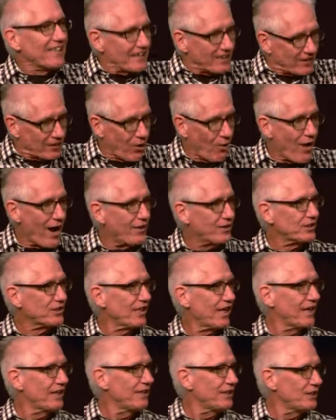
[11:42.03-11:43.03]
go
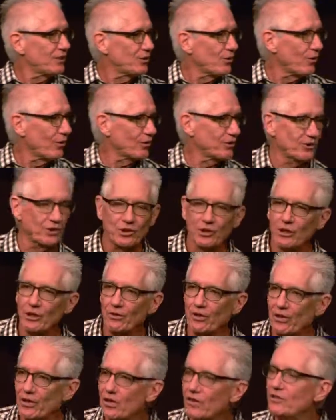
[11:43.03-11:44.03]
outside these doors and share
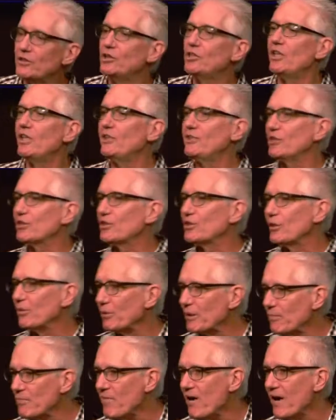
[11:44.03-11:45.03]
the love of Jesus to
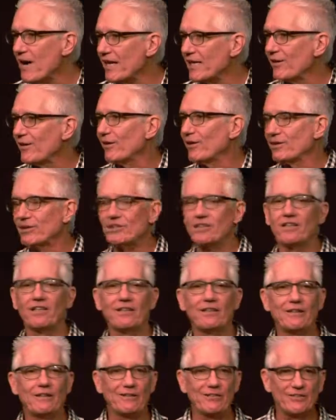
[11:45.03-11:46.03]
remind
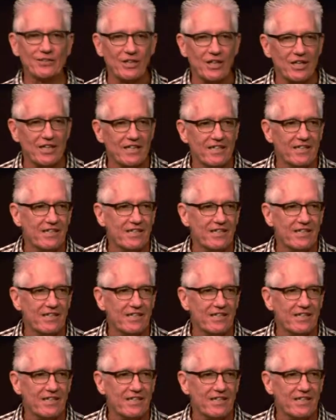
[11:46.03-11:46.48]
ourselves